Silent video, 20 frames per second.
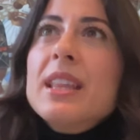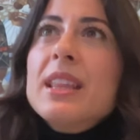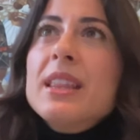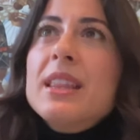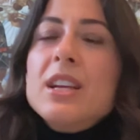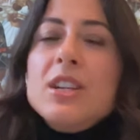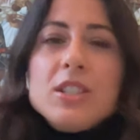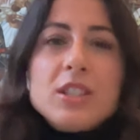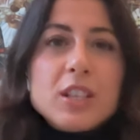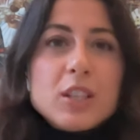
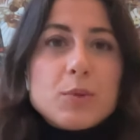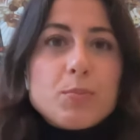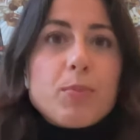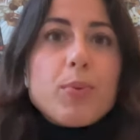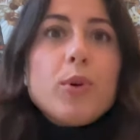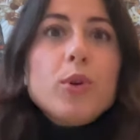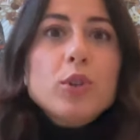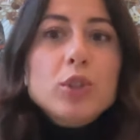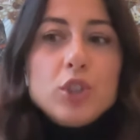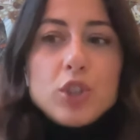there's this
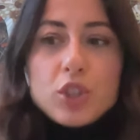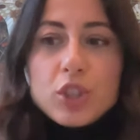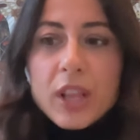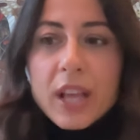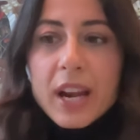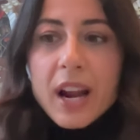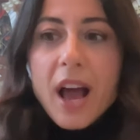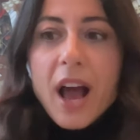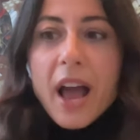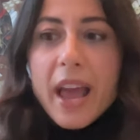push
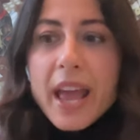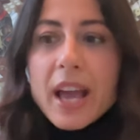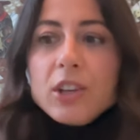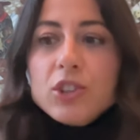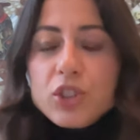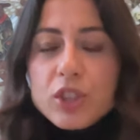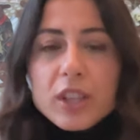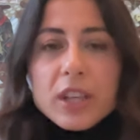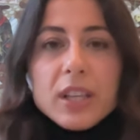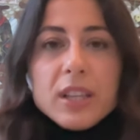that I
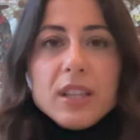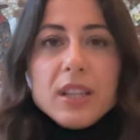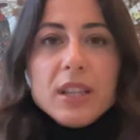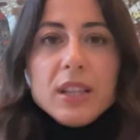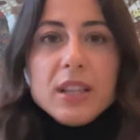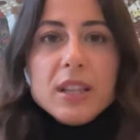actually